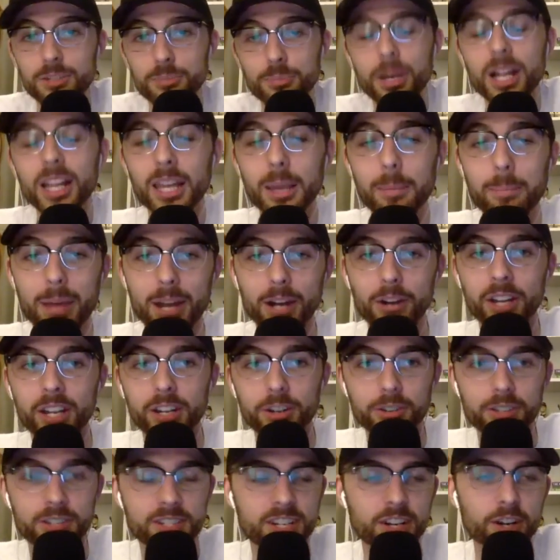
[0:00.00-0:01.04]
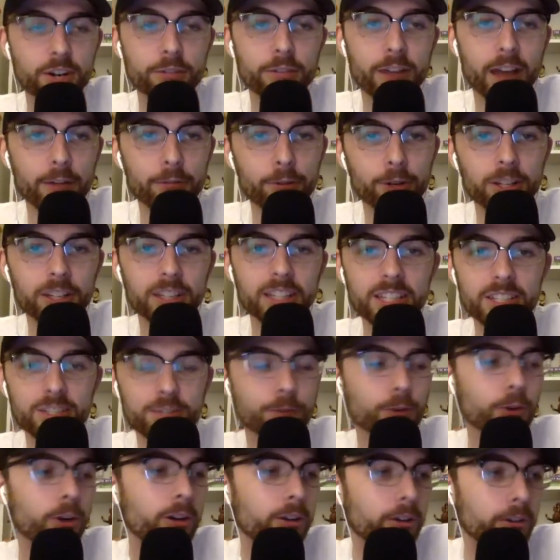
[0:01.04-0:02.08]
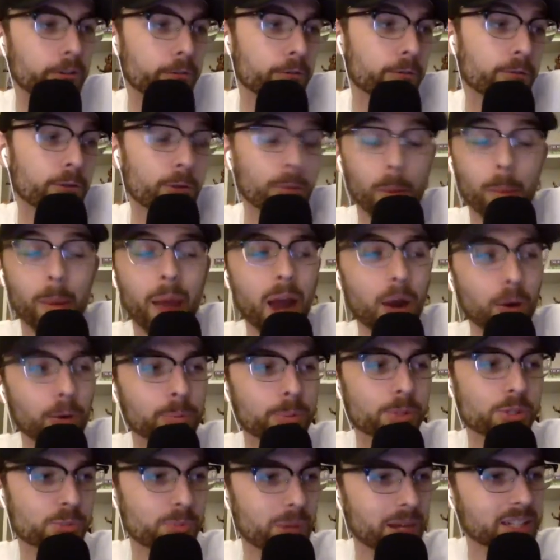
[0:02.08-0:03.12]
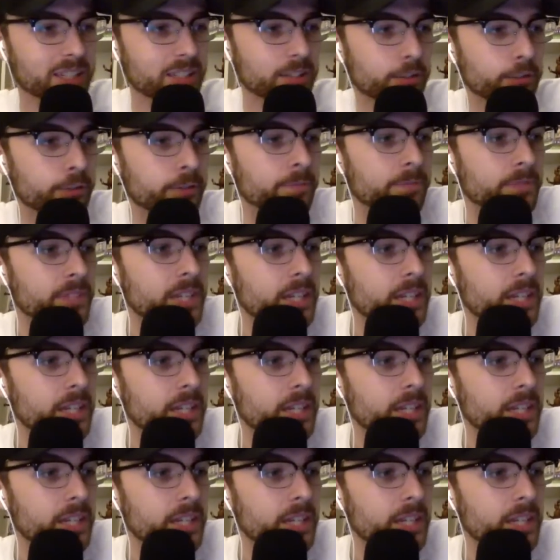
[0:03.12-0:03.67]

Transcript: probably a better hitter than Terrin Vavra, at least for a, from a power perspective.